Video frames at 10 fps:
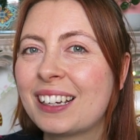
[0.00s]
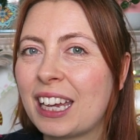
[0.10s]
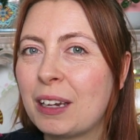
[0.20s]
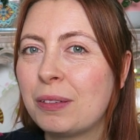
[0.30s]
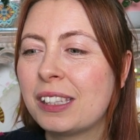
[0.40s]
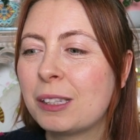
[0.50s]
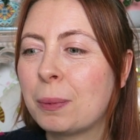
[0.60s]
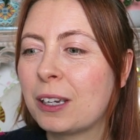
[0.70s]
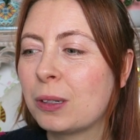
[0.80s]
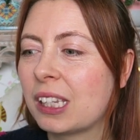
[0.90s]
gifts
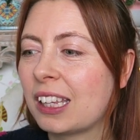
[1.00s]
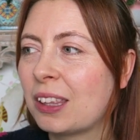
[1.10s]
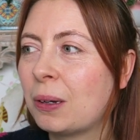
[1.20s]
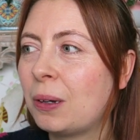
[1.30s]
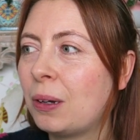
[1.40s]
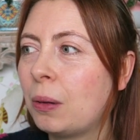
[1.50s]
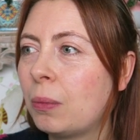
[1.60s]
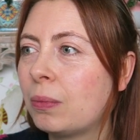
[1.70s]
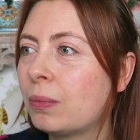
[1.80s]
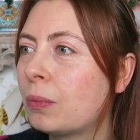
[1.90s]
because I thought,
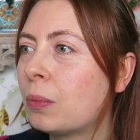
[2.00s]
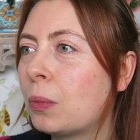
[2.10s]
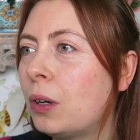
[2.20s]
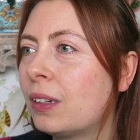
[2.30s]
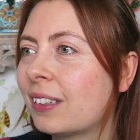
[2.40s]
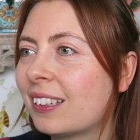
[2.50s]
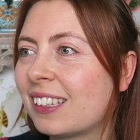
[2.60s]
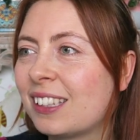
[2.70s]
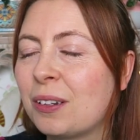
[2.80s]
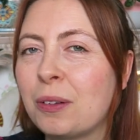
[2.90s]
what
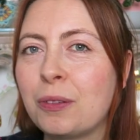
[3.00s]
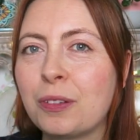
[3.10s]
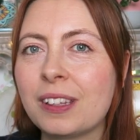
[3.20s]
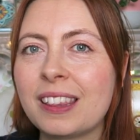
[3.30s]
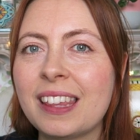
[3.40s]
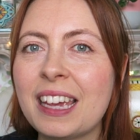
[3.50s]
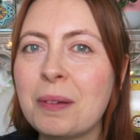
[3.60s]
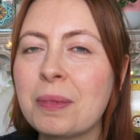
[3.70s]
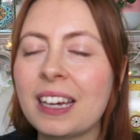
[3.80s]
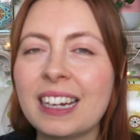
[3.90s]
sort of
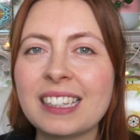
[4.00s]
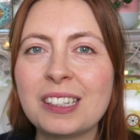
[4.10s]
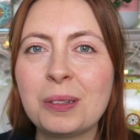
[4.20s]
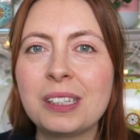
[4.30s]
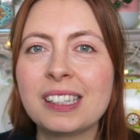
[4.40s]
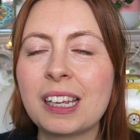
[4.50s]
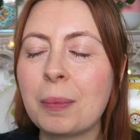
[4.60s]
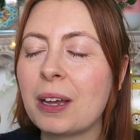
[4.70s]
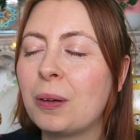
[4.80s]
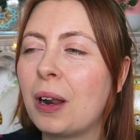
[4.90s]
theme can I do to
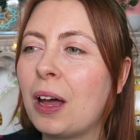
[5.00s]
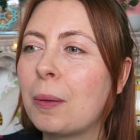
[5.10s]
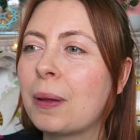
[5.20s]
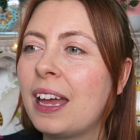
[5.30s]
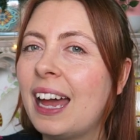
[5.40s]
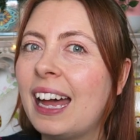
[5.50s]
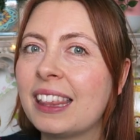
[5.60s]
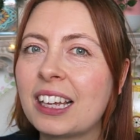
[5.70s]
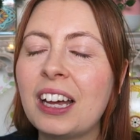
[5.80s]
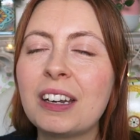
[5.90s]
sum it all up?
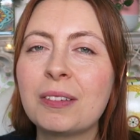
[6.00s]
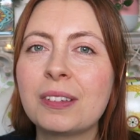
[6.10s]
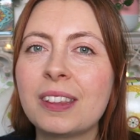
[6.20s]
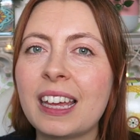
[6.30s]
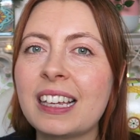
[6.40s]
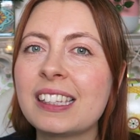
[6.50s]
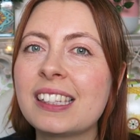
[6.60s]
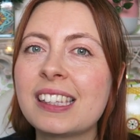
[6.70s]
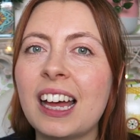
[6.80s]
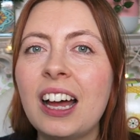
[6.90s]
And the kind of
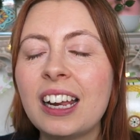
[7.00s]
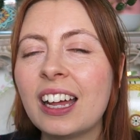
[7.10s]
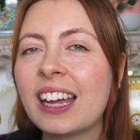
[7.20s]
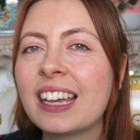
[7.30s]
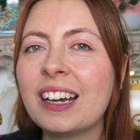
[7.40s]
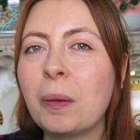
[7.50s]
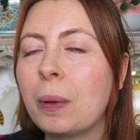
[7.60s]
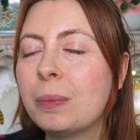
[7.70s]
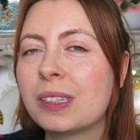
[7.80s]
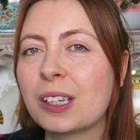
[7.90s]
things that I like are
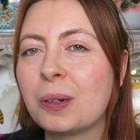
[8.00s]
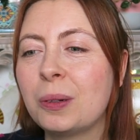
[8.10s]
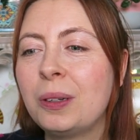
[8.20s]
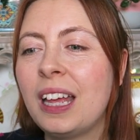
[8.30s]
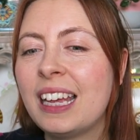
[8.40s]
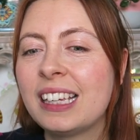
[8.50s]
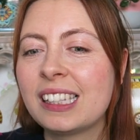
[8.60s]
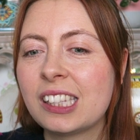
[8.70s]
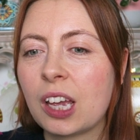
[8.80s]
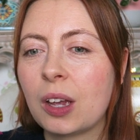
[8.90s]
whimsical.
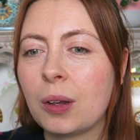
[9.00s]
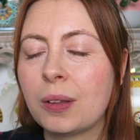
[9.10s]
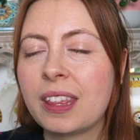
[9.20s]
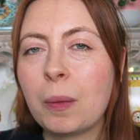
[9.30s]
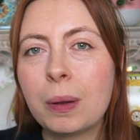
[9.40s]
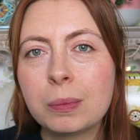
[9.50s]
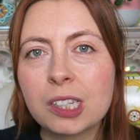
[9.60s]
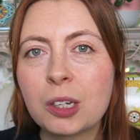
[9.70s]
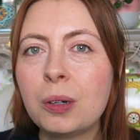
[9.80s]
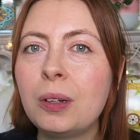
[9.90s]
So they're
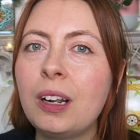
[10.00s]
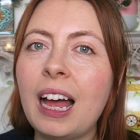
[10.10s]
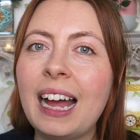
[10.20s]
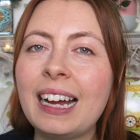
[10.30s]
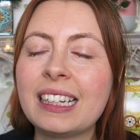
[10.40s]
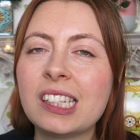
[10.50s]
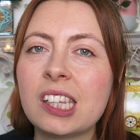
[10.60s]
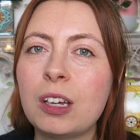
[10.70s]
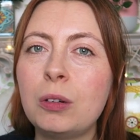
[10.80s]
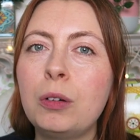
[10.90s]
whimsical and
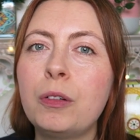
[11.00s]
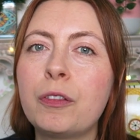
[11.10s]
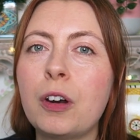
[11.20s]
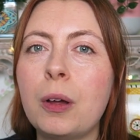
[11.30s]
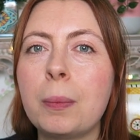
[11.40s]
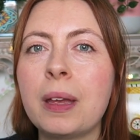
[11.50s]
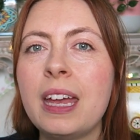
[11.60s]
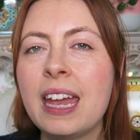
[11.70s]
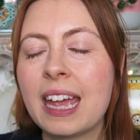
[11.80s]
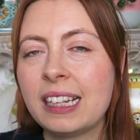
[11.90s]
they're all from
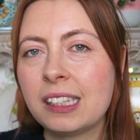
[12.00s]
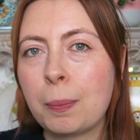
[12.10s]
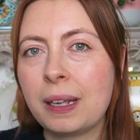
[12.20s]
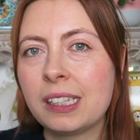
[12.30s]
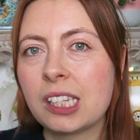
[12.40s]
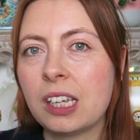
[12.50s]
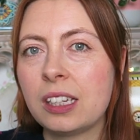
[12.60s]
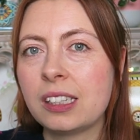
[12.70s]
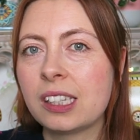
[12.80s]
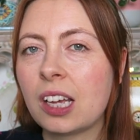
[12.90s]

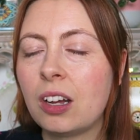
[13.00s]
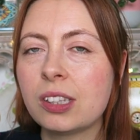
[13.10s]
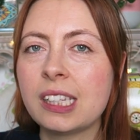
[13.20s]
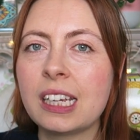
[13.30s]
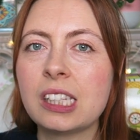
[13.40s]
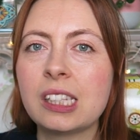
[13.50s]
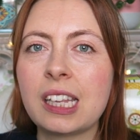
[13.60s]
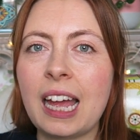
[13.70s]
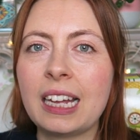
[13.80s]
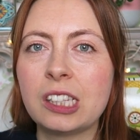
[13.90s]
independent
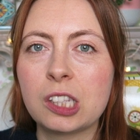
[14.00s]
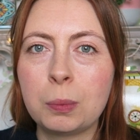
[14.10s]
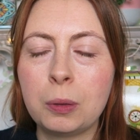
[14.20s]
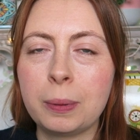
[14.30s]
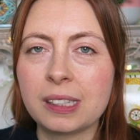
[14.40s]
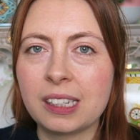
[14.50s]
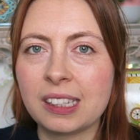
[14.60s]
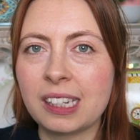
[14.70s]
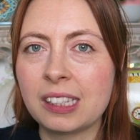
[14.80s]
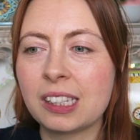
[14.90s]
artists and small
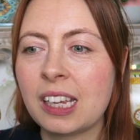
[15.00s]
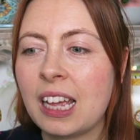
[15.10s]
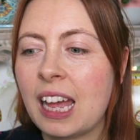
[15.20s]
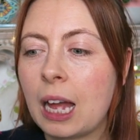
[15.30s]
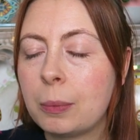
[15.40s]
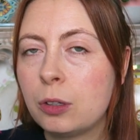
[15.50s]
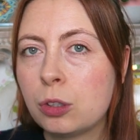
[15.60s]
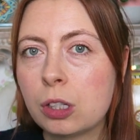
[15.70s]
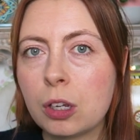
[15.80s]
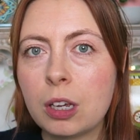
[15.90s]
businesses. I'm
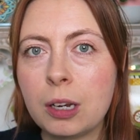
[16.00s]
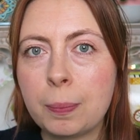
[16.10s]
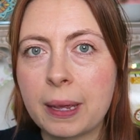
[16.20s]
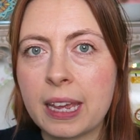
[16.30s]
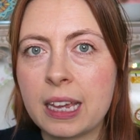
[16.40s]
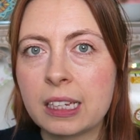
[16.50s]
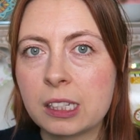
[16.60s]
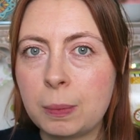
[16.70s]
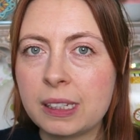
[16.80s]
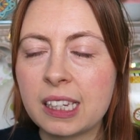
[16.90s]
also going to be
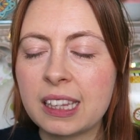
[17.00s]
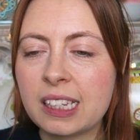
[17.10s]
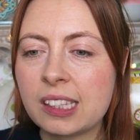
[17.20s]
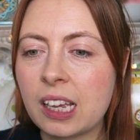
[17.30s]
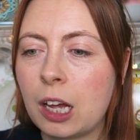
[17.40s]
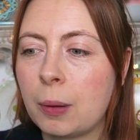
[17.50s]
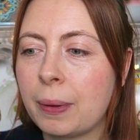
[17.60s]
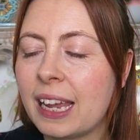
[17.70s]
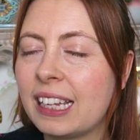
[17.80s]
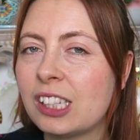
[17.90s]
splitting this
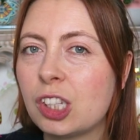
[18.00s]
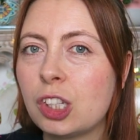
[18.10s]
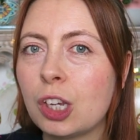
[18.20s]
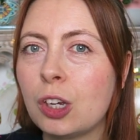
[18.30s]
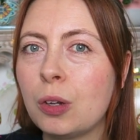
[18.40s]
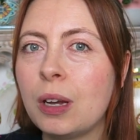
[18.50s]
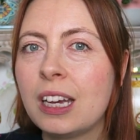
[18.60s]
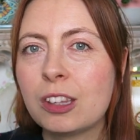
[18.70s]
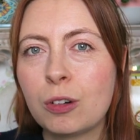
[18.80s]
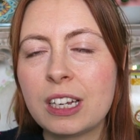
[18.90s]
up into
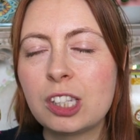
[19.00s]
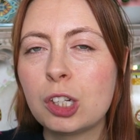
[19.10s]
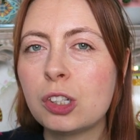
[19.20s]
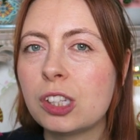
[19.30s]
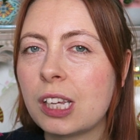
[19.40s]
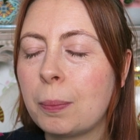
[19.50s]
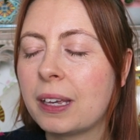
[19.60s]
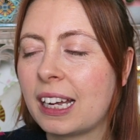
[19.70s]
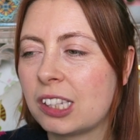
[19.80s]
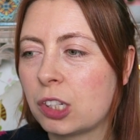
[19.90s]
three sort of
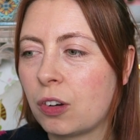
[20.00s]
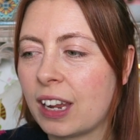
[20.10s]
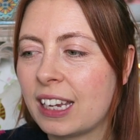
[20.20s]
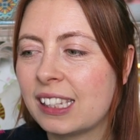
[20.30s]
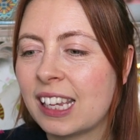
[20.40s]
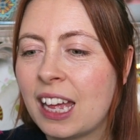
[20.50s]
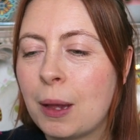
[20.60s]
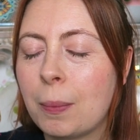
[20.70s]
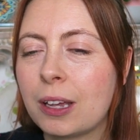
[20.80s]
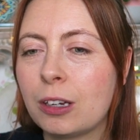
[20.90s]
subcategories
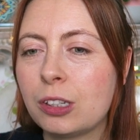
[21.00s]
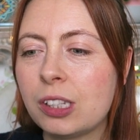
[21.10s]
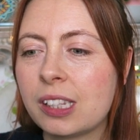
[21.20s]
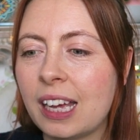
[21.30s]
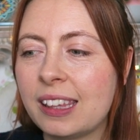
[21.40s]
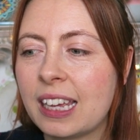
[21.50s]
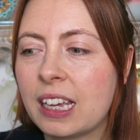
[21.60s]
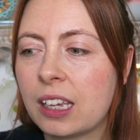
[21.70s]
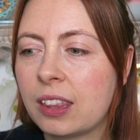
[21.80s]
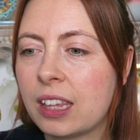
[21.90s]
because I
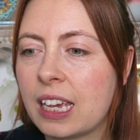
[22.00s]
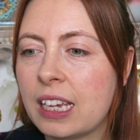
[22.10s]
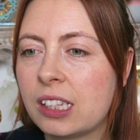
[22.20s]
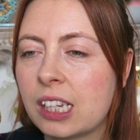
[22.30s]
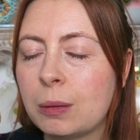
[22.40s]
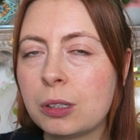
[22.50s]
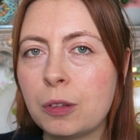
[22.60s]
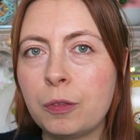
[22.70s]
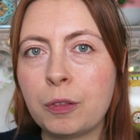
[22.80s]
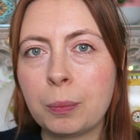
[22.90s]
think the types
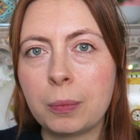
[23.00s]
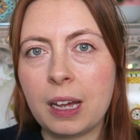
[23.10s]
of